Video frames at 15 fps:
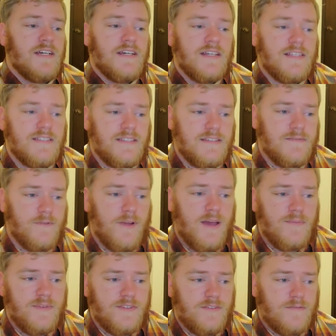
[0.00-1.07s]
And this is for
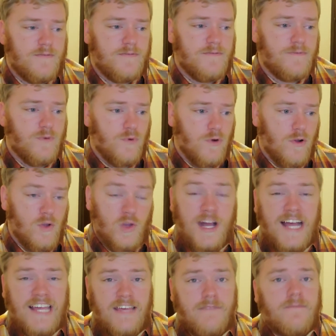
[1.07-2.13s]
episode four,
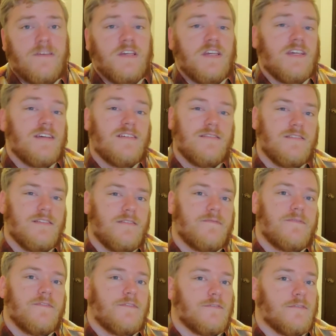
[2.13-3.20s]
IV,
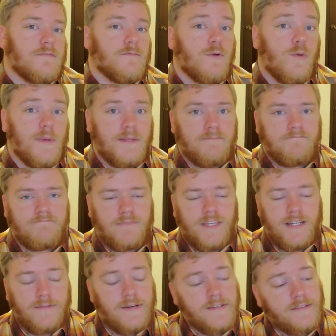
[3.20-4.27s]
if you're Roman.
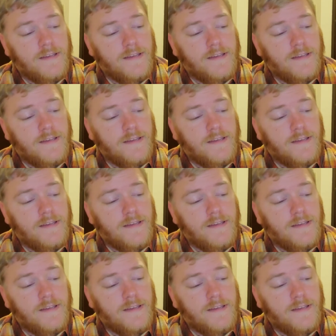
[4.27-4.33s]
Anyways.